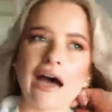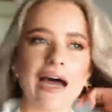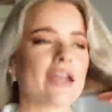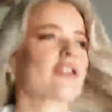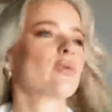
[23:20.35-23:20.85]

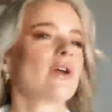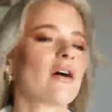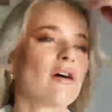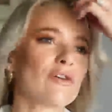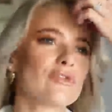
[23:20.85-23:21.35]
and we
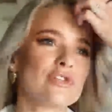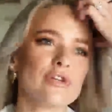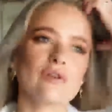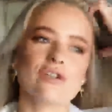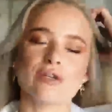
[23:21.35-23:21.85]
are off
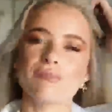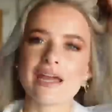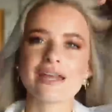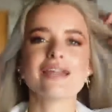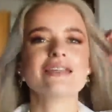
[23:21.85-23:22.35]
to
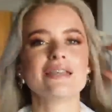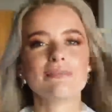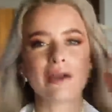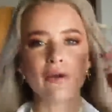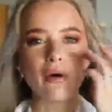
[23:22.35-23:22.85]
Domaine de
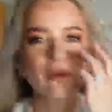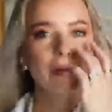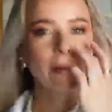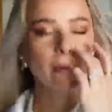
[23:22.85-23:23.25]
Manon.